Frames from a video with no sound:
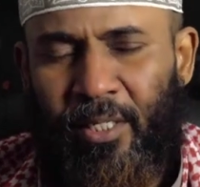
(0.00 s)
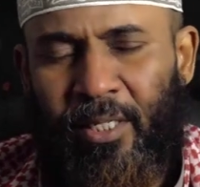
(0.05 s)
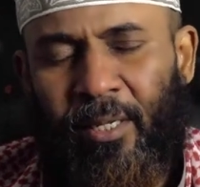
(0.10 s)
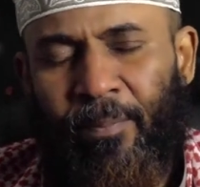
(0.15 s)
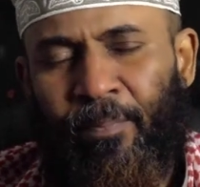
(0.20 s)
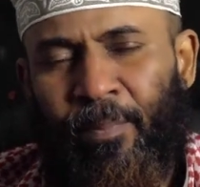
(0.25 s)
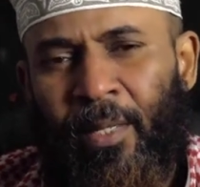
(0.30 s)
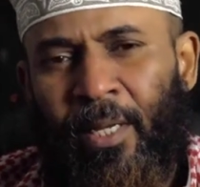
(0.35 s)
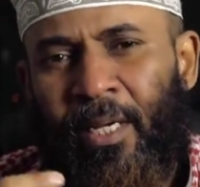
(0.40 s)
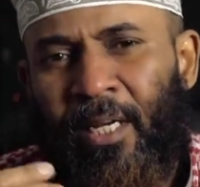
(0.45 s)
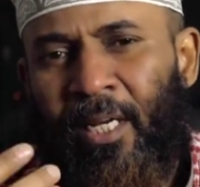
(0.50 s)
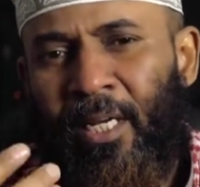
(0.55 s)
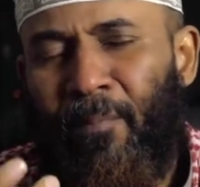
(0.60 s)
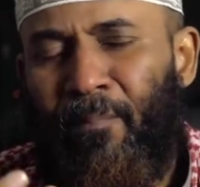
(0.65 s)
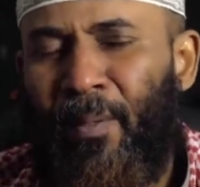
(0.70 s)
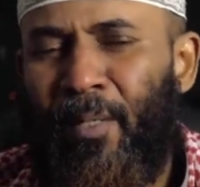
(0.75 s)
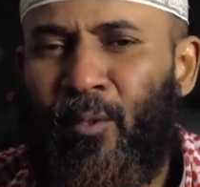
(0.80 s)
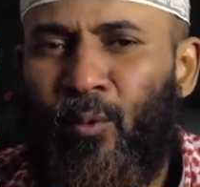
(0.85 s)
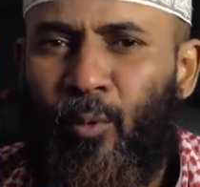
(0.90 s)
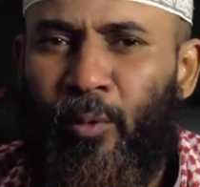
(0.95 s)
Say, it
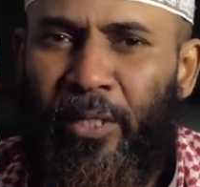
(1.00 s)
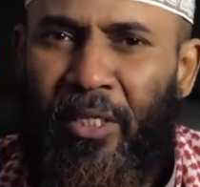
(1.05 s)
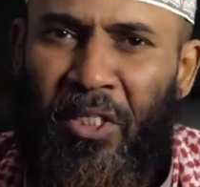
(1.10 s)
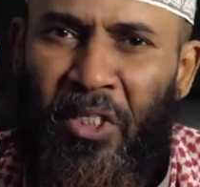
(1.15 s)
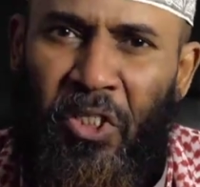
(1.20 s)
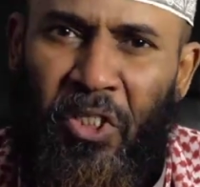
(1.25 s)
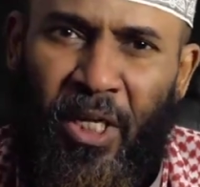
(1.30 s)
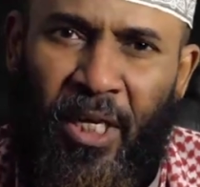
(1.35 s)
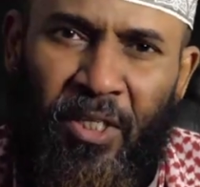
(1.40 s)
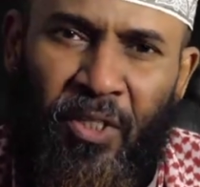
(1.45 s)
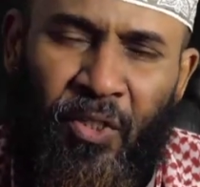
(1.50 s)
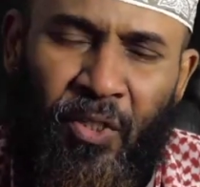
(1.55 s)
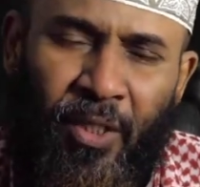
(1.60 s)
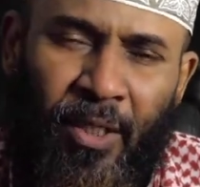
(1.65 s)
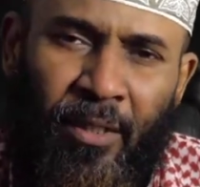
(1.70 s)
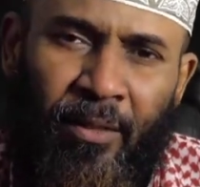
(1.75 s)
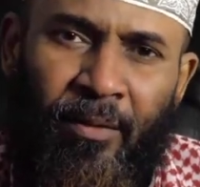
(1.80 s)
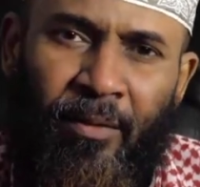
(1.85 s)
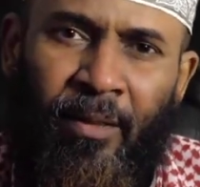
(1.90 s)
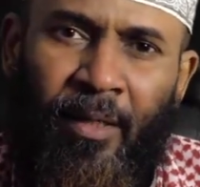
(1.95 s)
depends on the
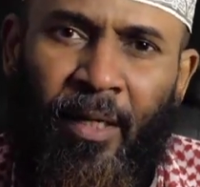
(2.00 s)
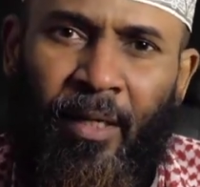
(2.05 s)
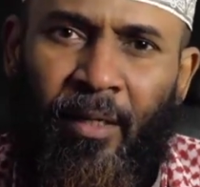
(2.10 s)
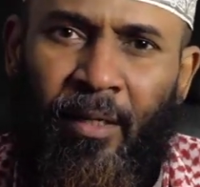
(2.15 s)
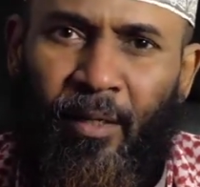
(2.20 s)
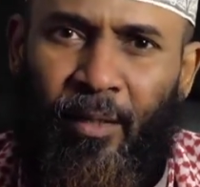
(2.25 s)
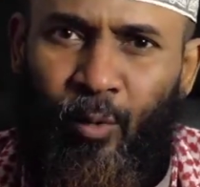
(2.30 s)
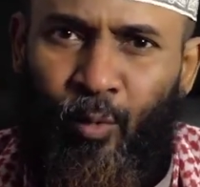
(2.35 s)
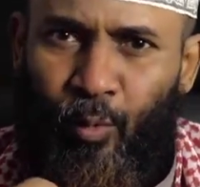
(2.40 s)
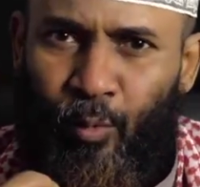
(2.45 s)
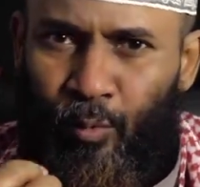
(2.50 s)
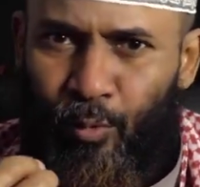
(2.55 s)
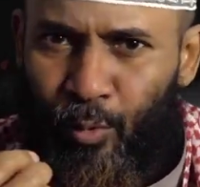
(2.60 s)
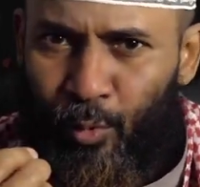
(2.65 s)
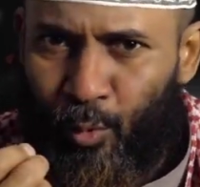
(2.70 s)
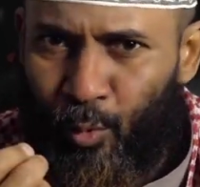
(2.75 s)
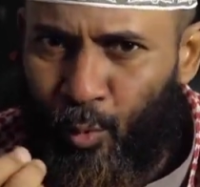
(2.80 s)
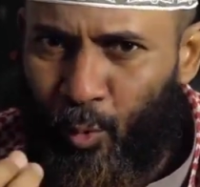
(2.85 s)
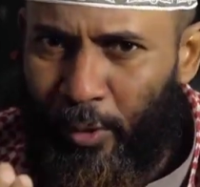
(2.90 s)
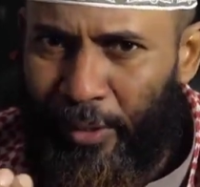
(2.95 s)
intention,
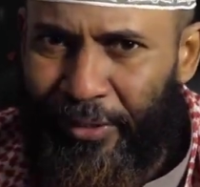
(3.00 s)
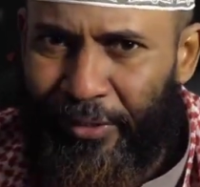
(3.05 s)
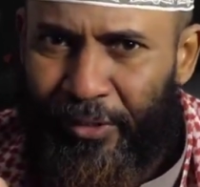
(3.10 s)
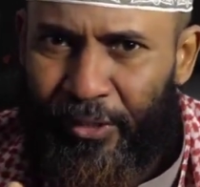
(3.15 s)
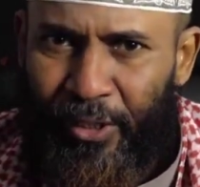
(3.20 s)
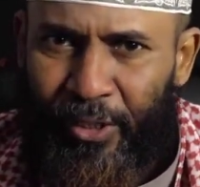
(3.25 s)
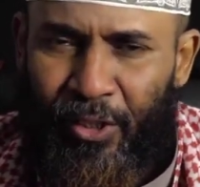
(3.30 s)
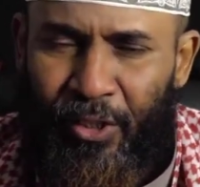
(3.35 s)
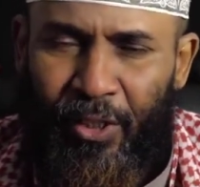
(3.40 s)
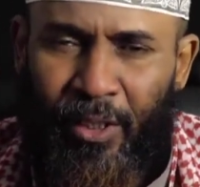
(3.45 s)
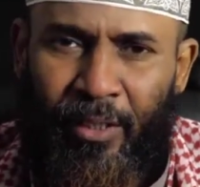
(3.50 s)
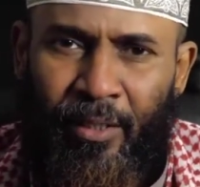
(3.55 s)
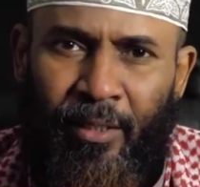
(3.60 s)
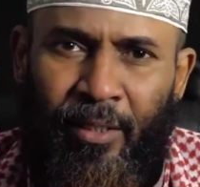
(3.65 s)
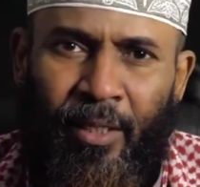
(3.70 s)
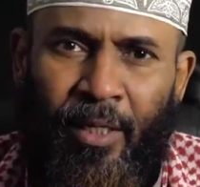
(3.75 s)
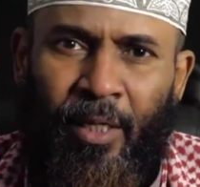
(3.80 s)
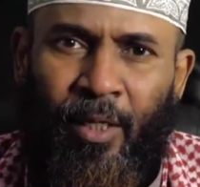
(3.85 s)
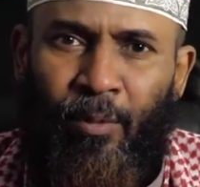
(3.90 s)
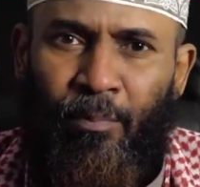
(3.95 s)
your
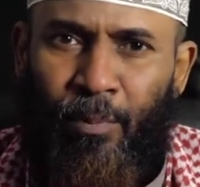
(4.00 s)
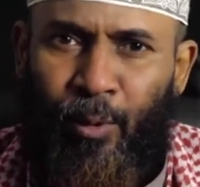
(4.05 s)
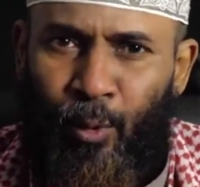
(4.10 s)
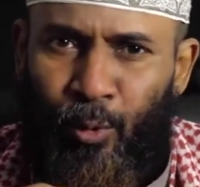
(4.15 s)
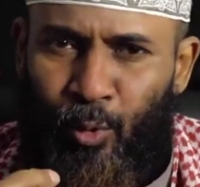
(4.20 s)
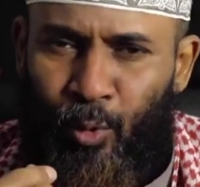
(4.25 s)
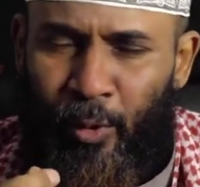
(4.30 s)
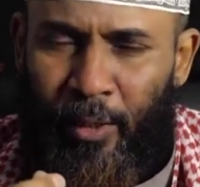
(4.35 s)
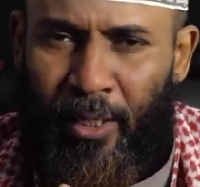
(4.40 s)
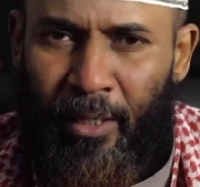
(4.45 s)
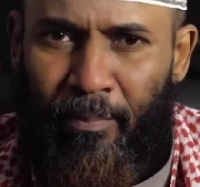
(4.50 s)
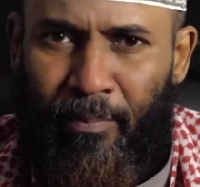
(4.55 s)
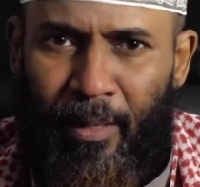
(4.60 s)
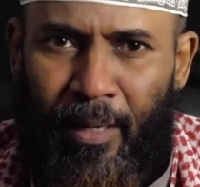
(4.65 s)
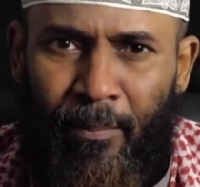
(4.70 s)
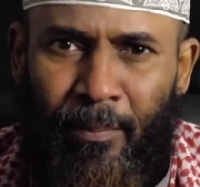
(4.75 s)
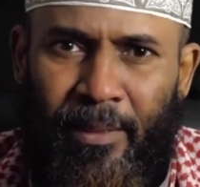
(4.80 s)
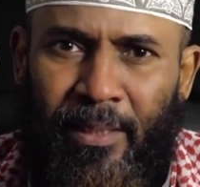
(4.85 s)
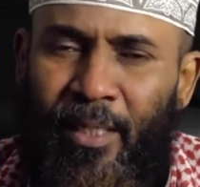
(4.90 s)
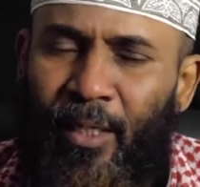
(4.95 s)
intention, because you are
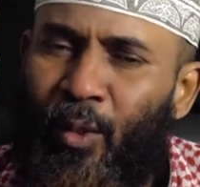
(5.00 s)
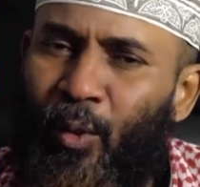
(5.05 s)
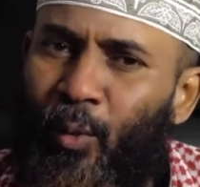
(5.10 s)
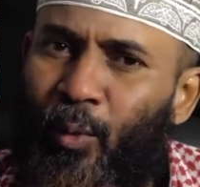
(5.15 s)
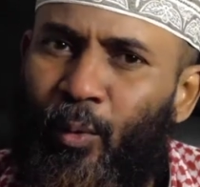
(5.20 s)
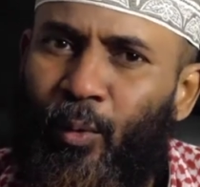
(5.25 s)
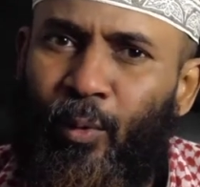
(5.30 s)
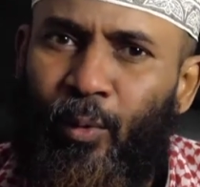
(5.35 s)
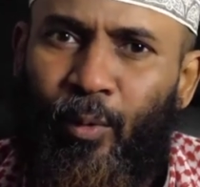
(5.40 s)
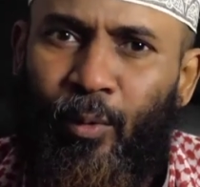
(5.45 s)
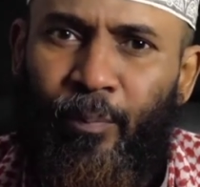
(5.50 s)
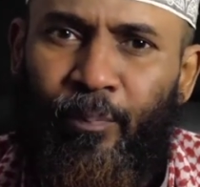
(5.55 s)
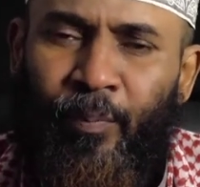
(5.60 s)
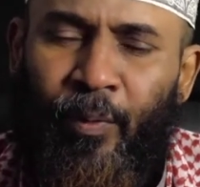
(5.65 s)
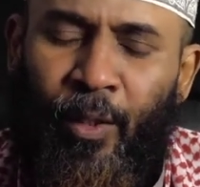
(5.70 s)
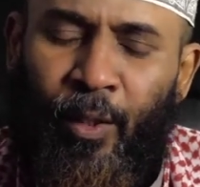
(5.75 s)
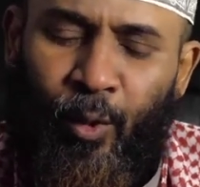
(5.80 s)
Imam. I say, no, no, no.